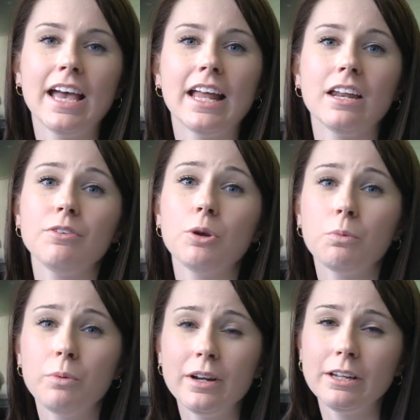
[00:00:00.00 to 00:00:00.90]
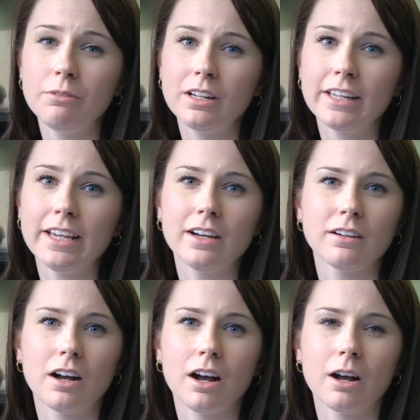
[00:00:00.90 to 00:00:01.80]
And if you're really
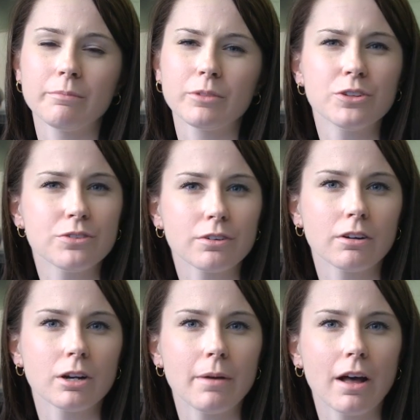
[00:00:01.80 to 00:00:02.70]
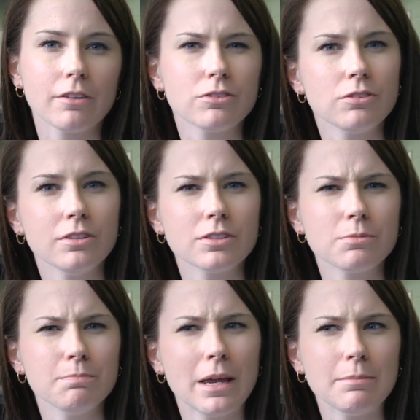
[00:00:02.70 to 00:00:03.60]
concerned about students
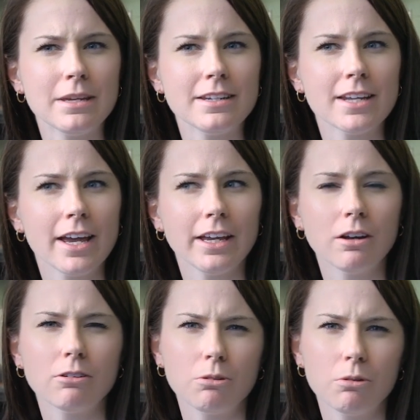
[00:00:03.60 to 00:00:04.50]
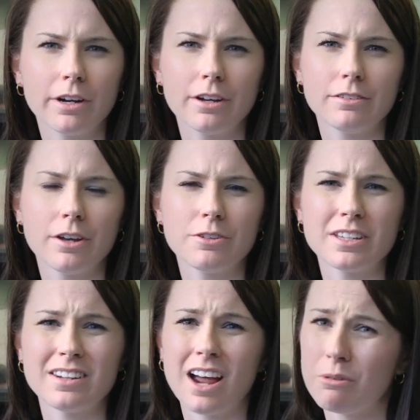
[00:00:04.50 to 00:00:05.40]
maybe taking on Cornell
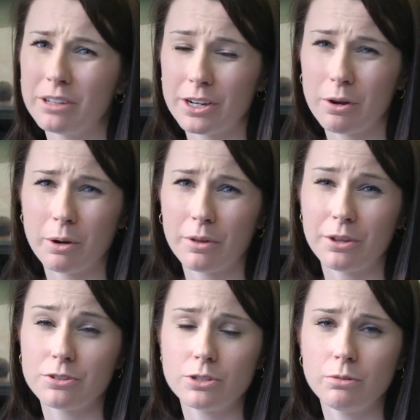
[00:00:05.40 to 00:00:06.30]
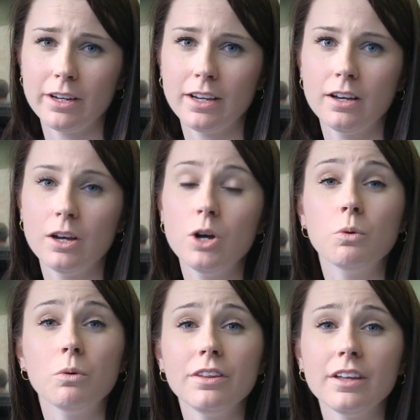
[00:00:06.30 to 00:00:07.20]
Notes and not really knowing what they're doing,
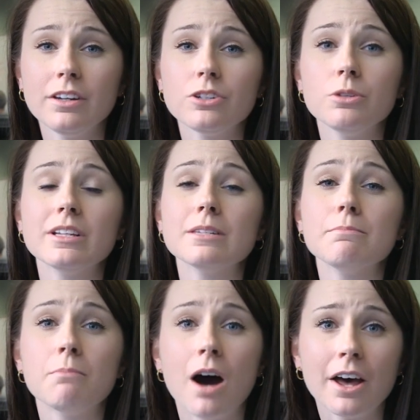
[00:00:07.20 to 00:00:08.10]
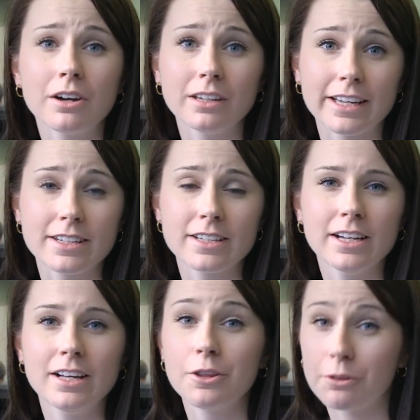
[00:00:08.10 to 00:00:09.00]
one thing to do is model it.
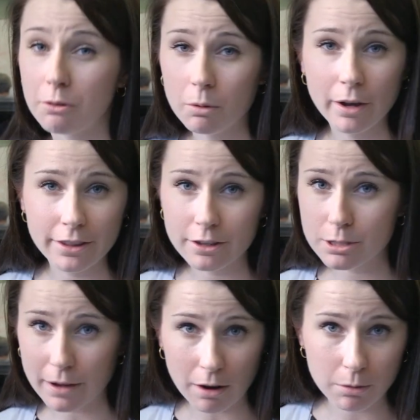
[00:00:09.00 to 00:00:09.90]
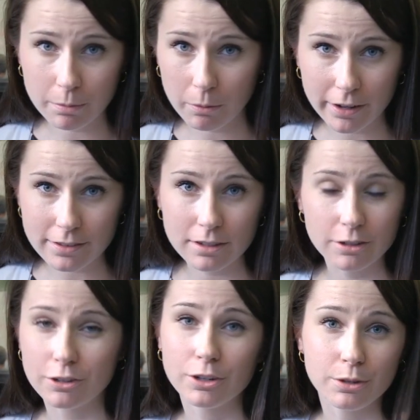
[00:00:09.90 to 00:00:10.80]
Throw away those PowerPoints that
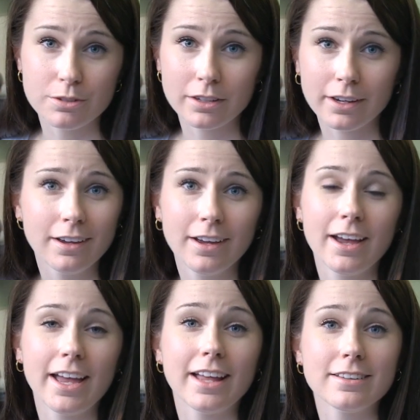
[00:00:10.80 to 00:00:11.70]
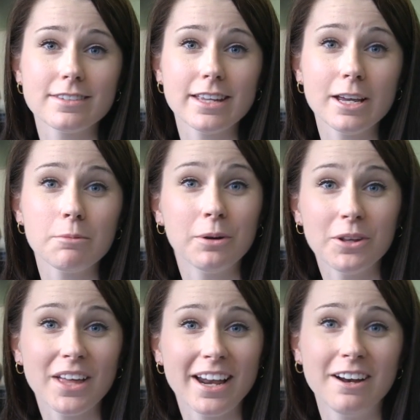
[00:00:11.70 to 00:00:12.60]
you're using and instead
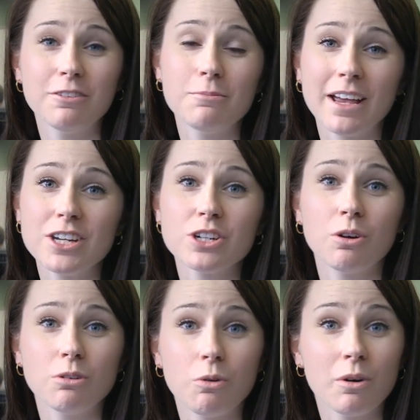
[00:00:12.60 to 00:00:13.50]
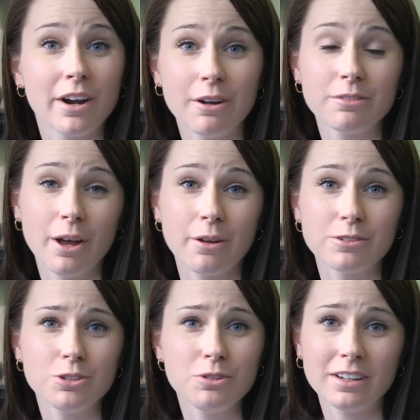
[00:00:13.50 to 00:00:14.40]
put that information on Cornell
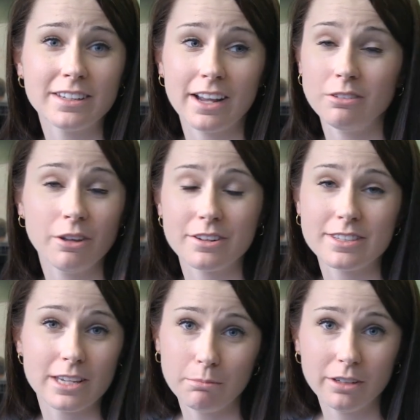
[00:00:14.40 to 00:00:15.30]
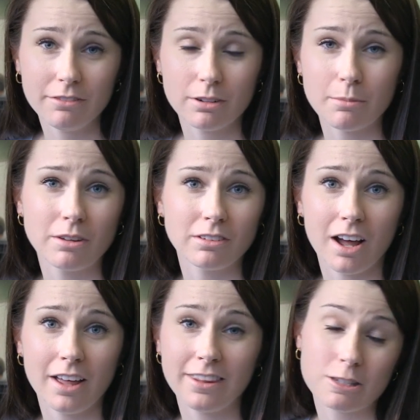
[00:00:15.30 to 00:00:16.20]
Notes. You can download a template from
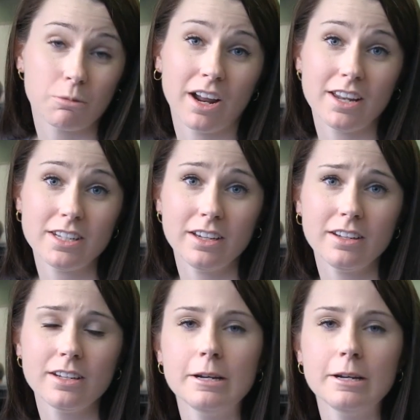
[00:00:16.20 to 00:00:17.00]
online, that's what I did.